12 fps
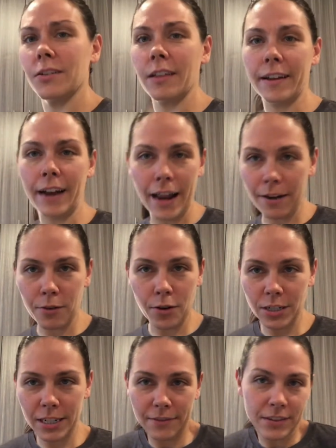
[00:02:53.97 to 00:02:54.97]
like, I don't know,
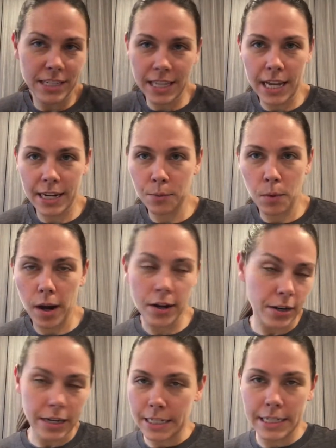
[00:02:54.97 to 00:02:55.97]
I just give it sun and
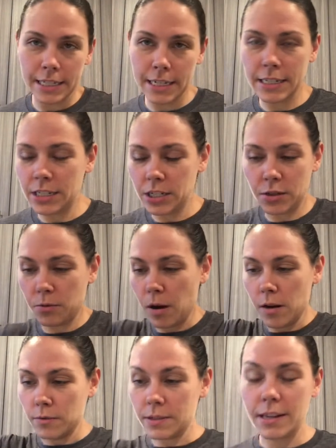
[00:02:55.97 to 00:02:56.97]
water and it just
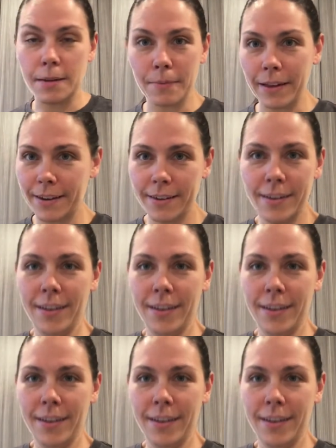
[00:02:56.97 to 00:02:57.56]
grows. And I'm like,